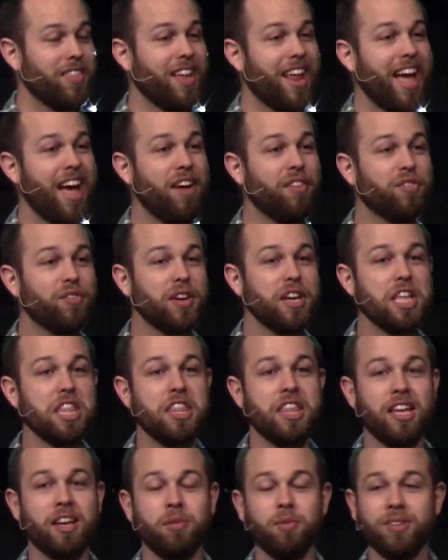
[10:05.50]
That
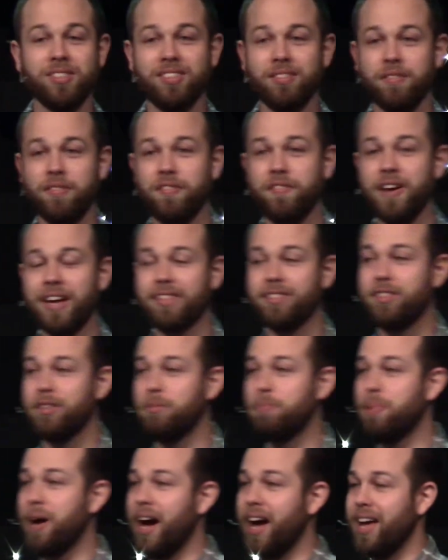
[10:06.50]
everything was
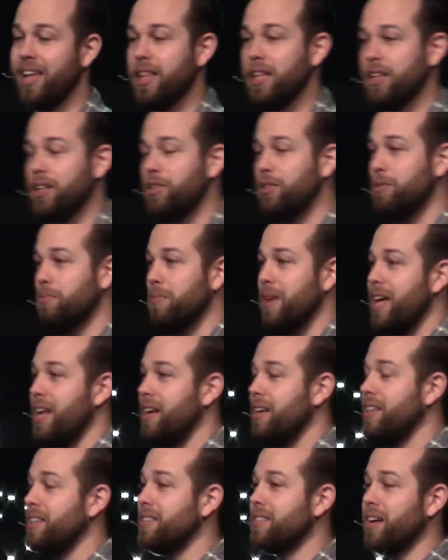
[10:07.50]
infected by it that
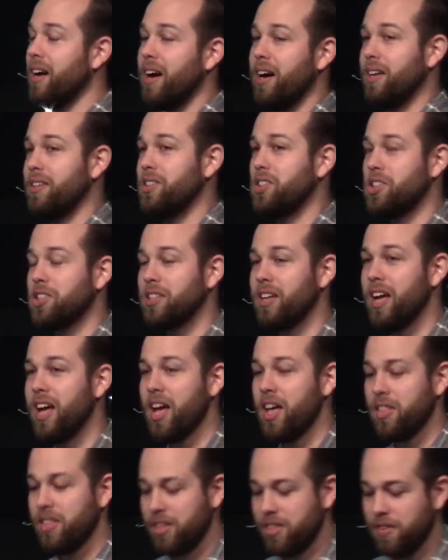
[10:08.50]
humanity touched.
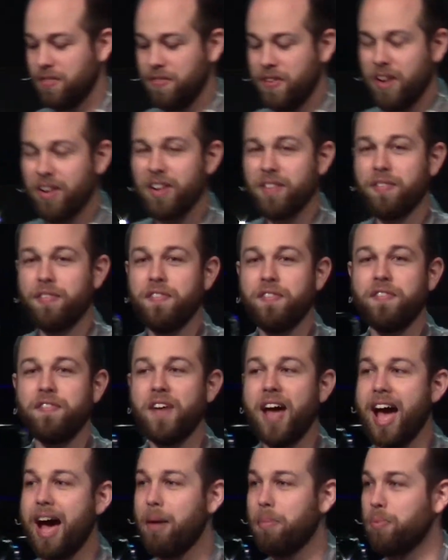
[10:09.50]
That the very
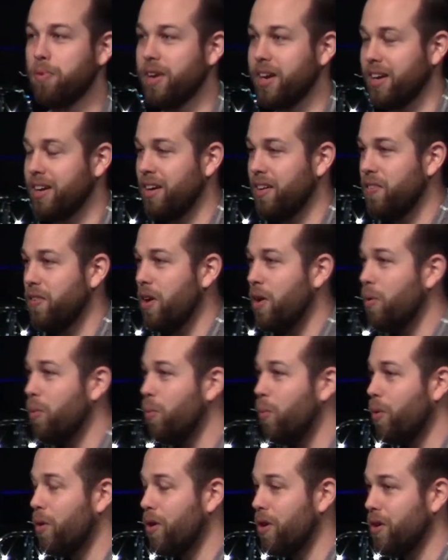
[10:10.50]
fabric of our
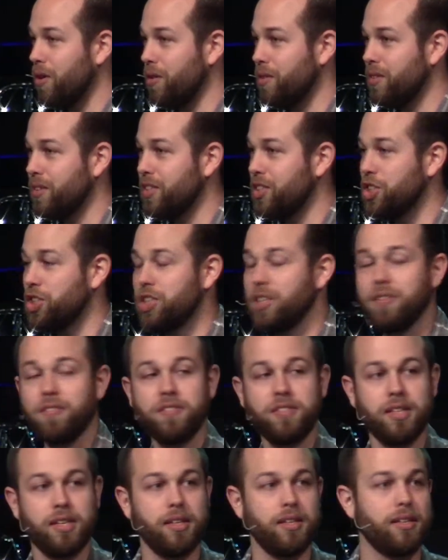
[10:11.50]
world
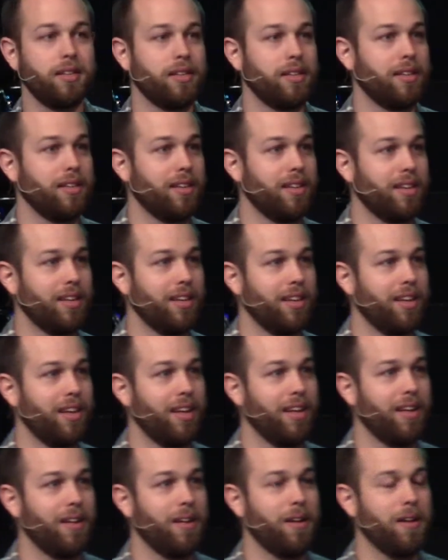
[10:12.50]
shifted.
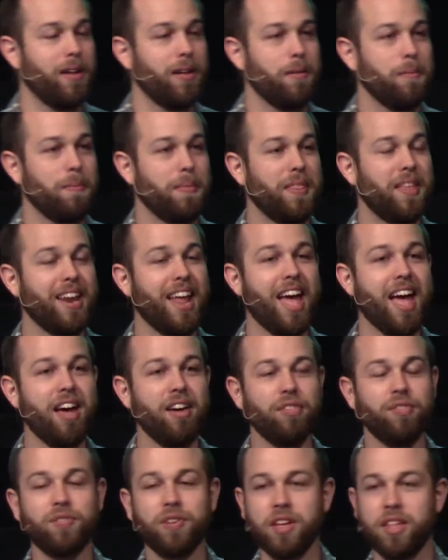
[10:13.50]
That
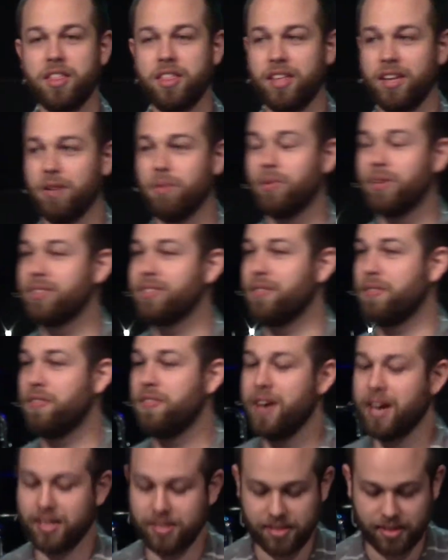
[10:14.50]
everything was
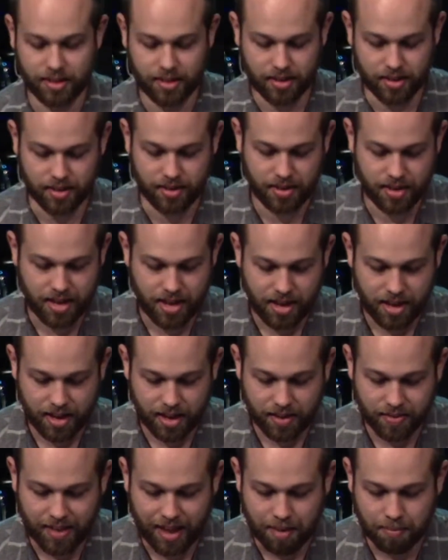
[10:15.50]
affected
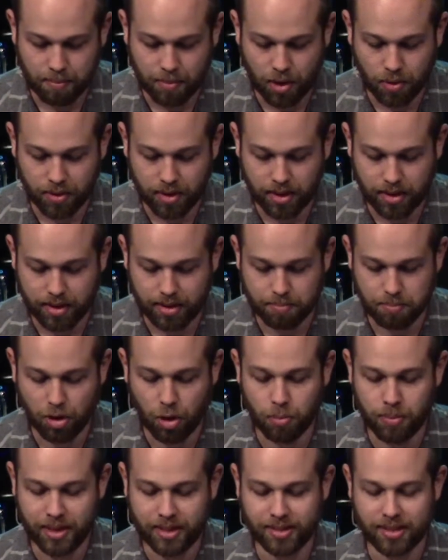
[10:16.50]
in that
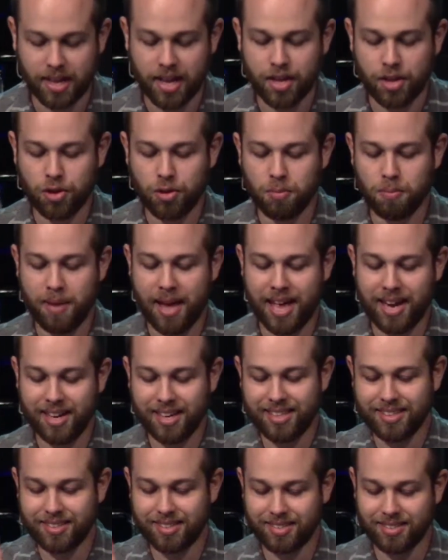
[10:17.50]
moment.
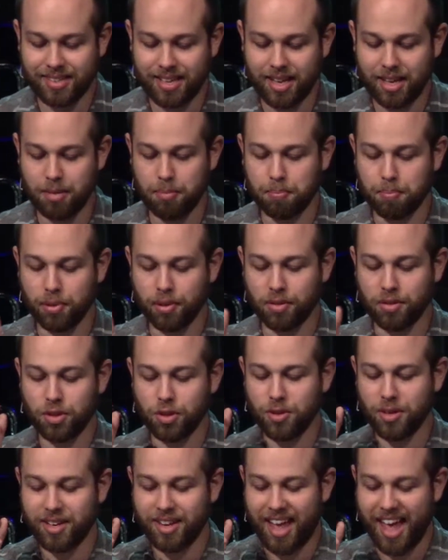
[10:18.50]
Humanity's sin
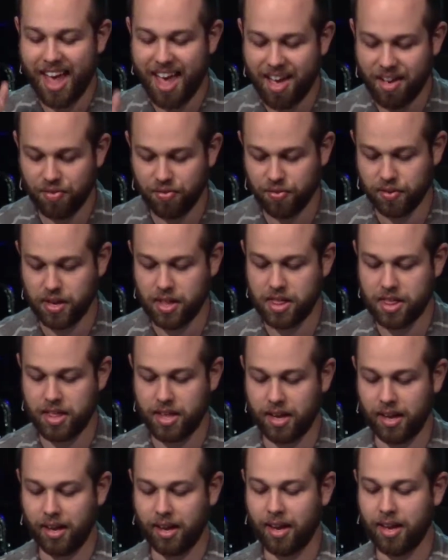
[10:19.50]
polluted
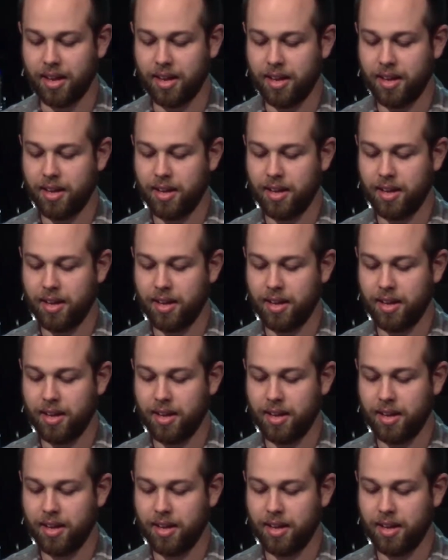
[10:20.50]
everything